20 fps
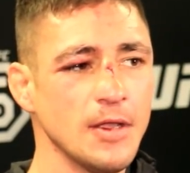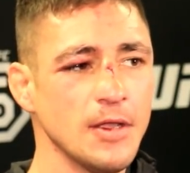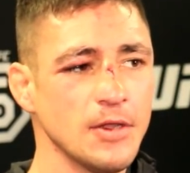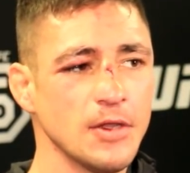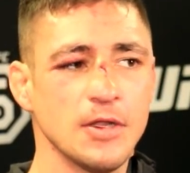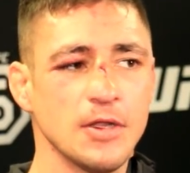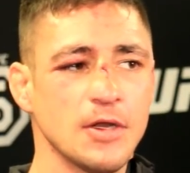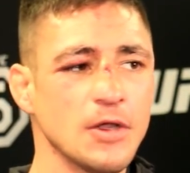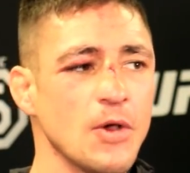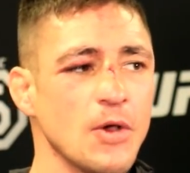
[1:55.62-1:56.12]

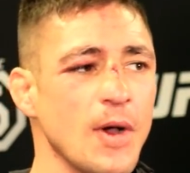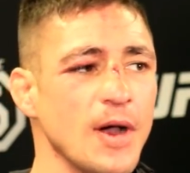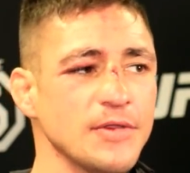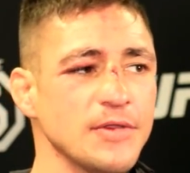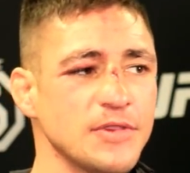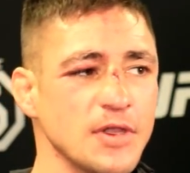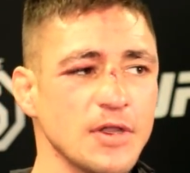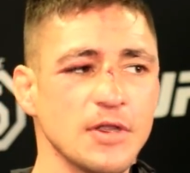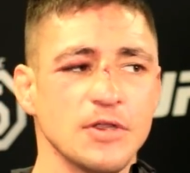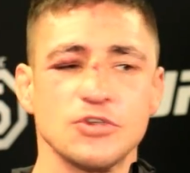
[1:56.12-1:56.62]
You're gonna go
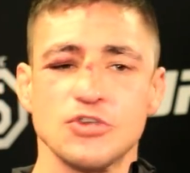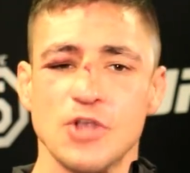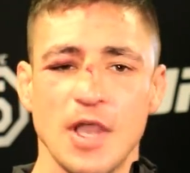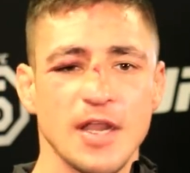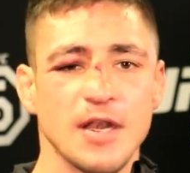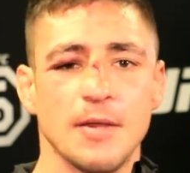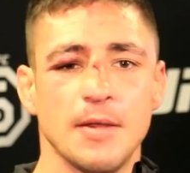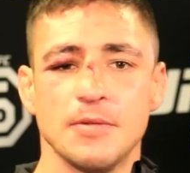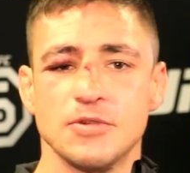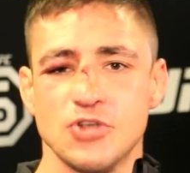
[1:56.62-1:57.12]
out there and try
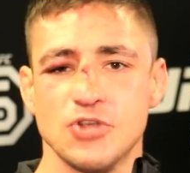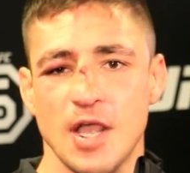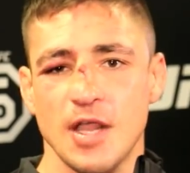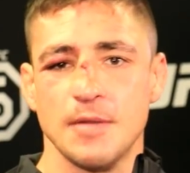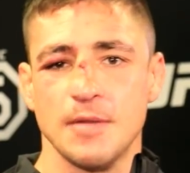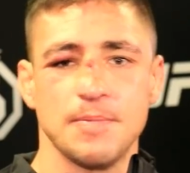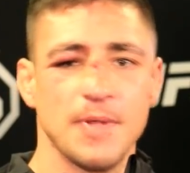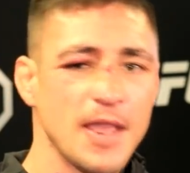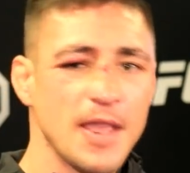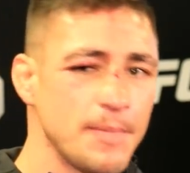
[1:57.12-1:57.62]

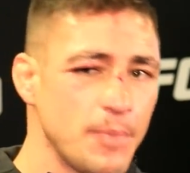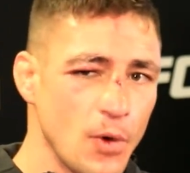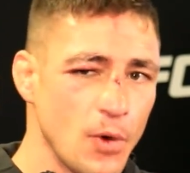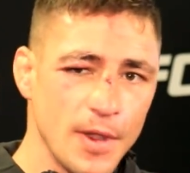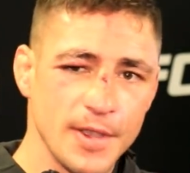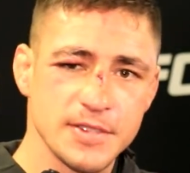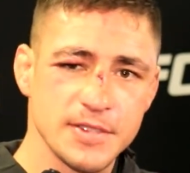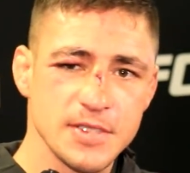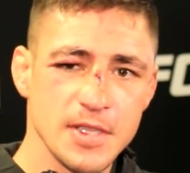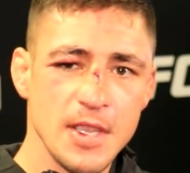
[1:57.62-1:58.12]
to play
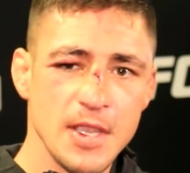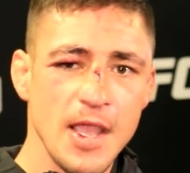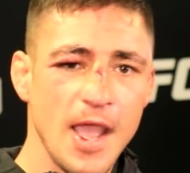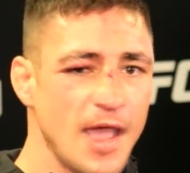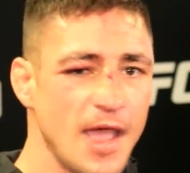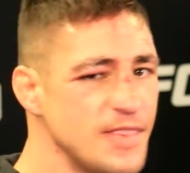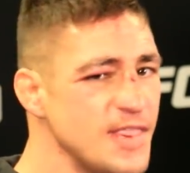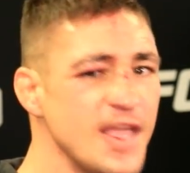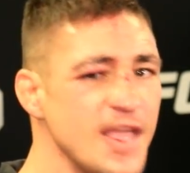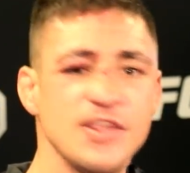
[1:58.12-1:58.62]
points.
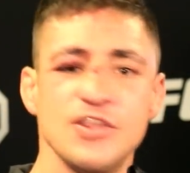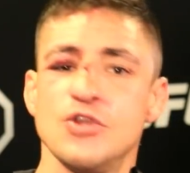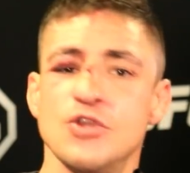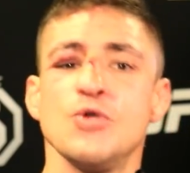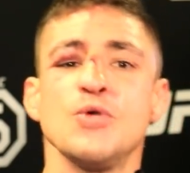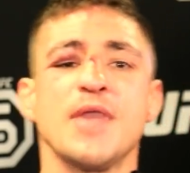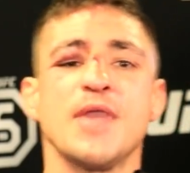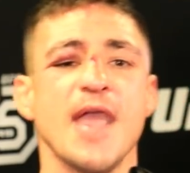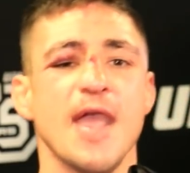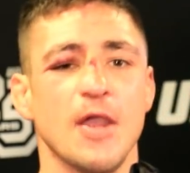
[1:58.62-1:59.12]
And then
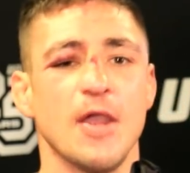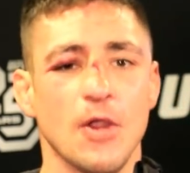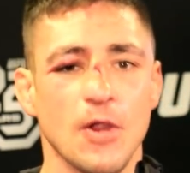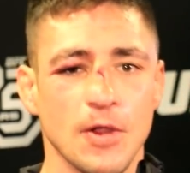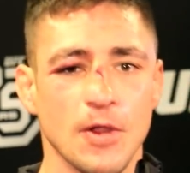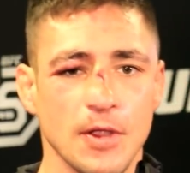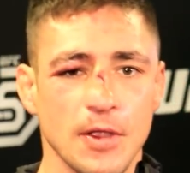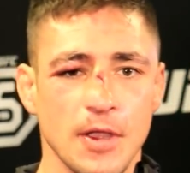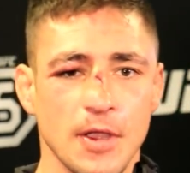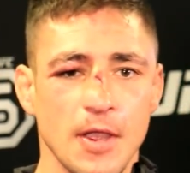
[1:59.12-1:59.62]
you get
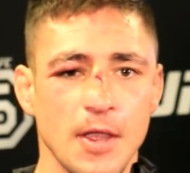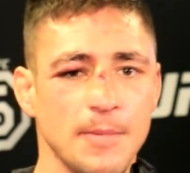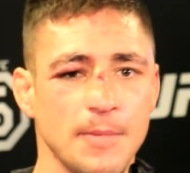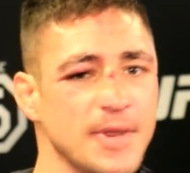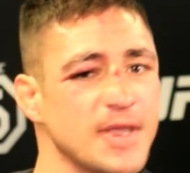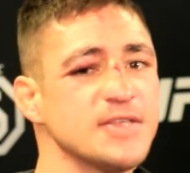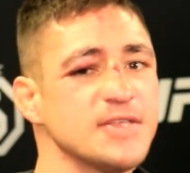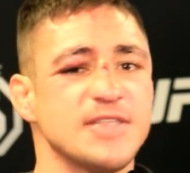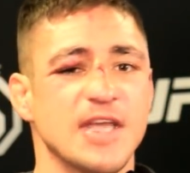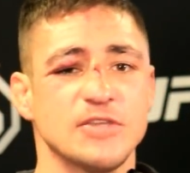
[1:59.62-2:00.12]
hurt,
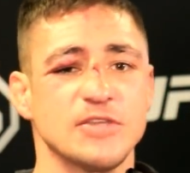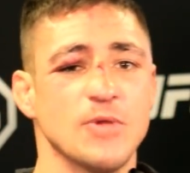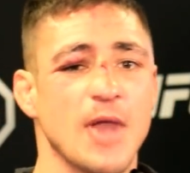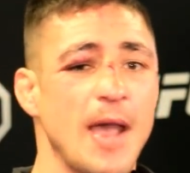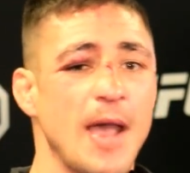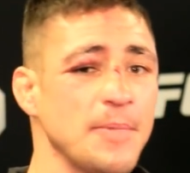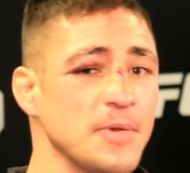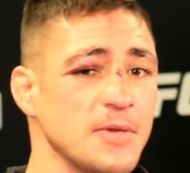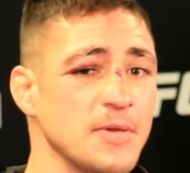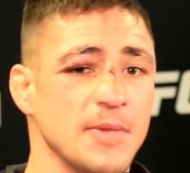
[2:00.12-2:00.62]
because that's what
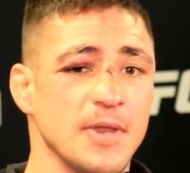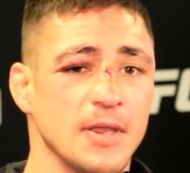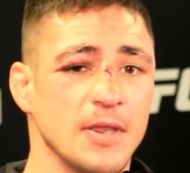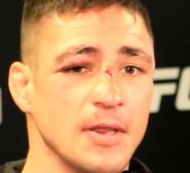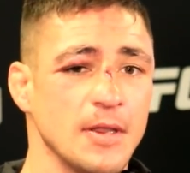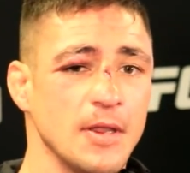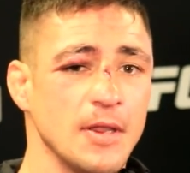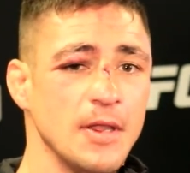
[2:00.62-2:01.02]
happened to me.